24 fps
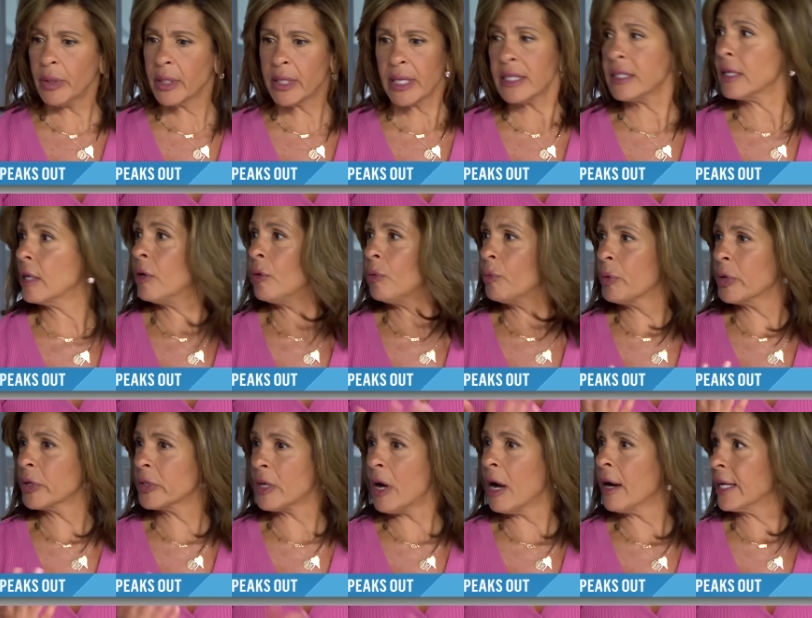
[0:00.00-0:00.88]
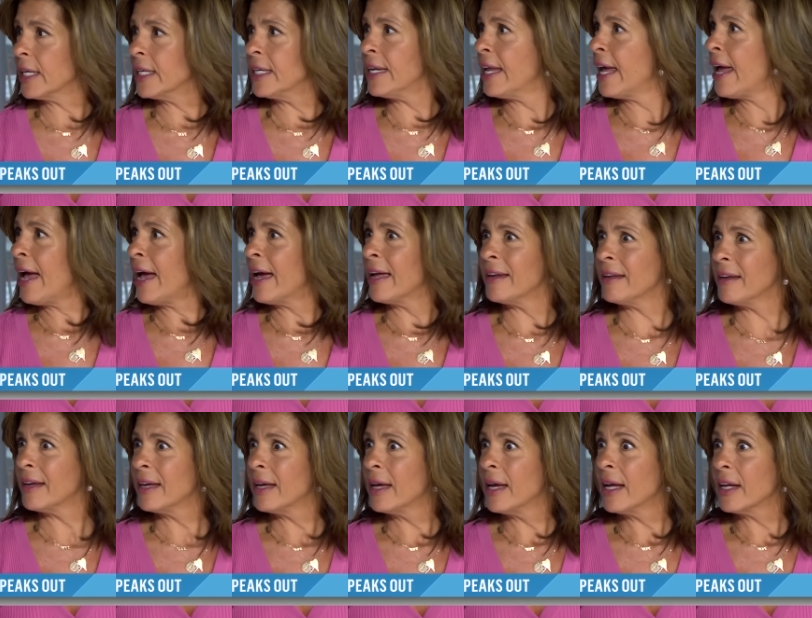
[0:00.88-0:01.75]
They said, oh, we're talking to Dad.
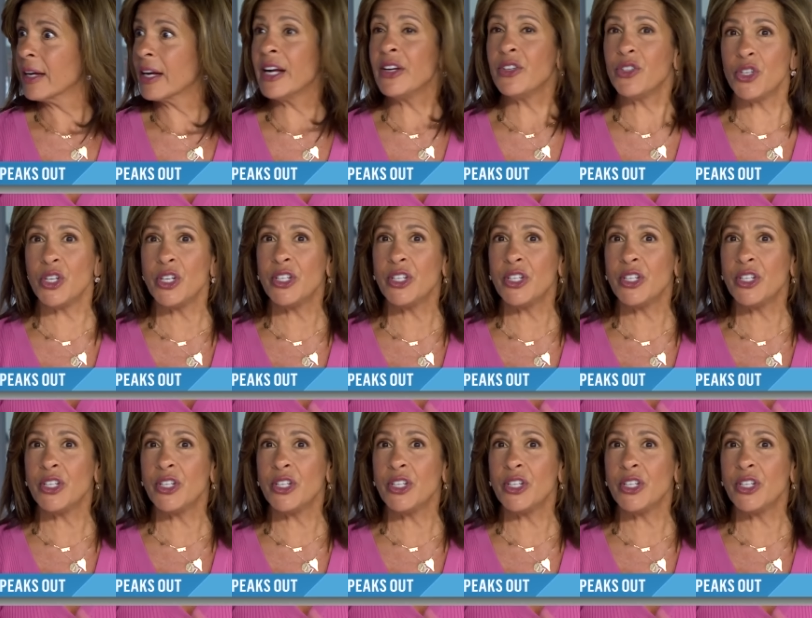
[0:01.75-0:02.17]
Because mm. she